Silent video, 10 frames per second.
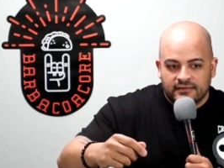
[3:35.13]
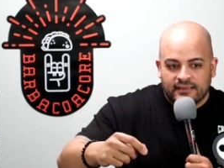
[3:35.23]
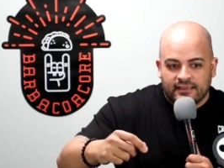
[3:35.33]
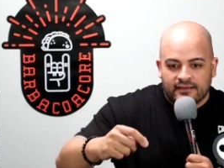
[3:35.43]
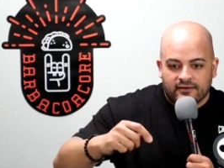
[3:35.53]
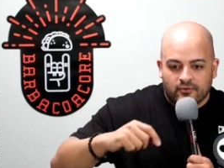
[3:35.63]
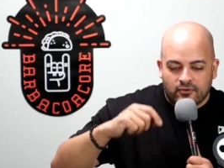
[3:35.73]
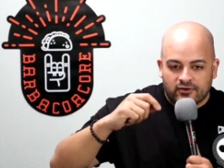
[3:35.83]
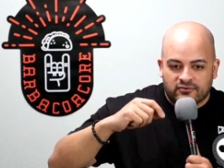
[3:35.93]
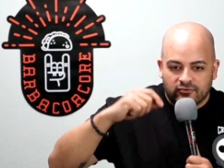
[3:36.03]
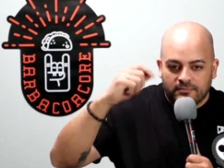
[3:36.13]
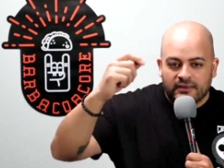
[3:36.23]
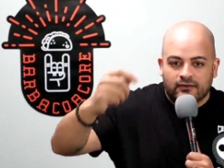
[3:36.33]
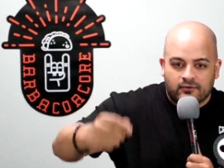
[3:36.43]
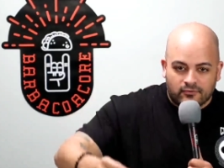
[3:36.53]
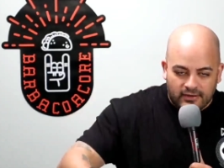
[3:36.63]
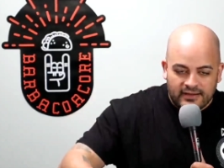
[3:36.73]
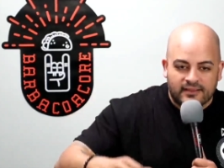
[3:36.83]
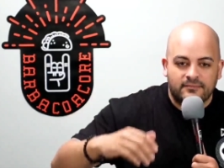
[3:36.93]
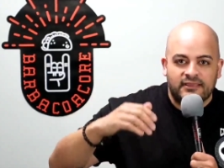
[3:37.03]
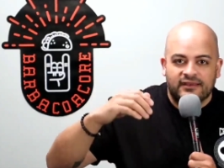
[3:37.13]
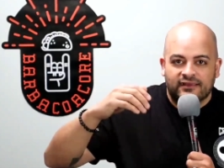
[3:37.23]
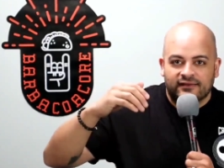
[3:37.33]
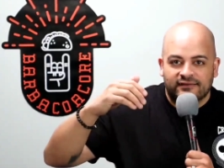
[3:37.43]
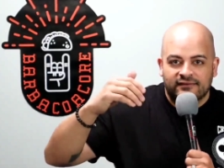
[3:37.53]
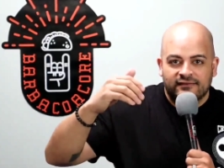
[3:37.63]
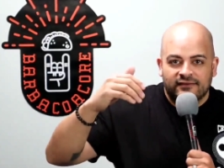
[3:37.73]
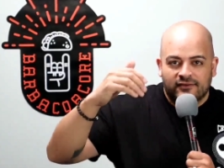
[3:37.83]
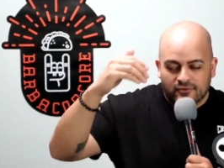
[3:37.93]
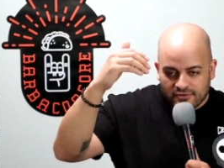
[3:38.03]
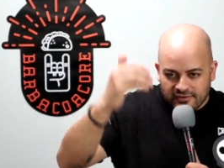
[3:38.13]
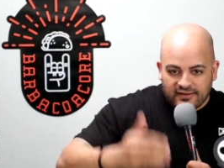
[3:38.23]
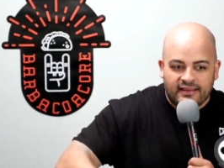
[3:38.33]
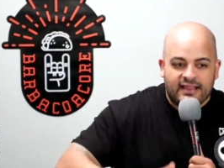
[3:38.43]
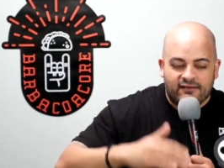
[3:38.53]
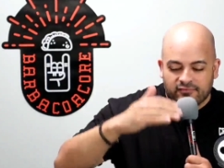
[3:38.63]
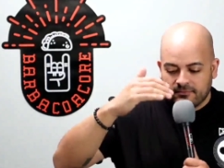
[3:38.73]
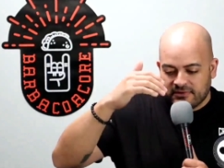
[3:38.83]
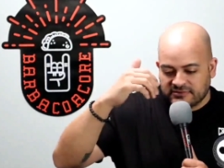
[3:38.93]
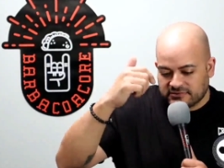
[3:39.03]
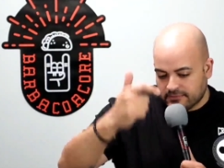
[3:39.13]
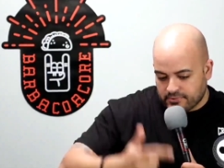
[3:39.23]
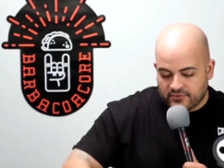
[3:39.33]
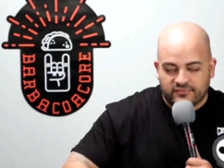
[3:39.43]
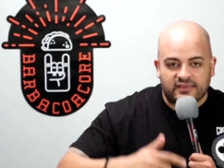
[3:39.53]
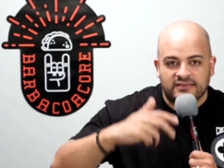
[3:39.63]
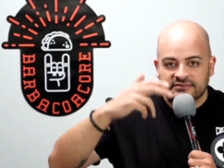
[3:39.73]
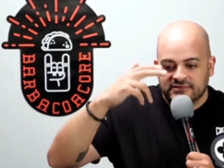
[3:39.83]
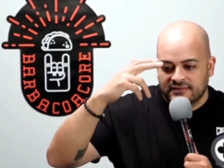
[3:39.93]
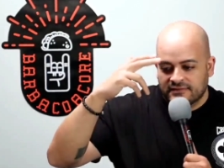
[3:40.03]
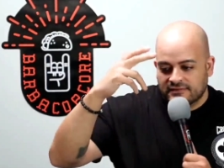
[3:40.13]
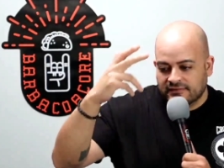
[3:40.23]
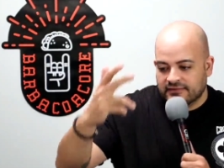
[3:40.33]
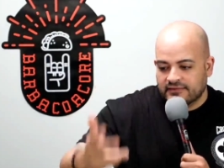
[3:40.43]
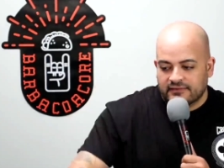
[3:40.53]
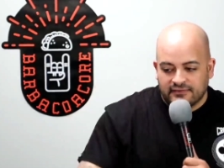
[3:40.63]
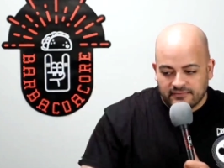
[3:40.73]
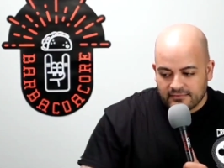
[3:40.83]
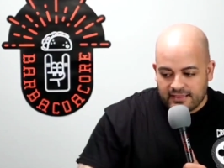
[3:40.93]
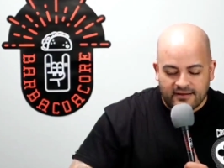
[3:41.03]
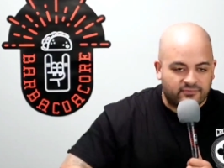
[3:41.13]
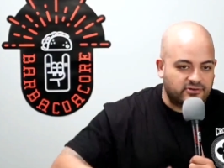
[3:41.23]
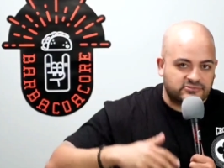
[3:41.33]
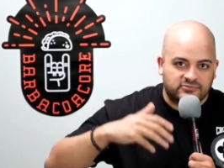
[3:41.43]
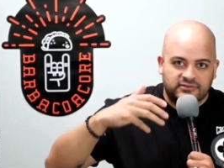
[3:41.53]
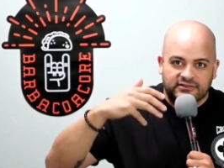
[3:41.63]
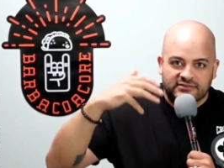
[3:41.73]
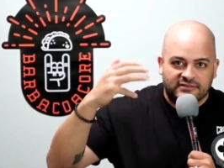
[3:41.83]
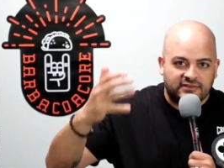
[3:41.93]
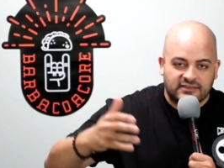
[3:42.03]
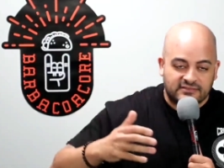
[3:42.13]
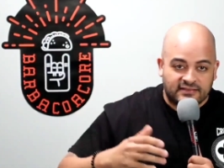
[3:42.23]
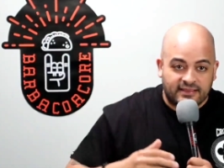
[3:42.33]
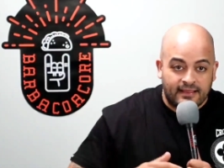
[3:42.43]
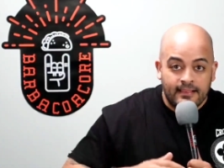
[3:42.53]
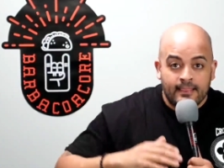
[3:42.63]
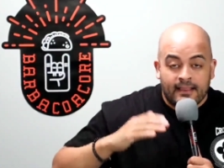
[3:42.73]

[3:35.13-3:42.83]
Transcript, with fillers: And in order to be a great comedian, you're gonna have to miss the birthdays, the anniversaries, and things like that.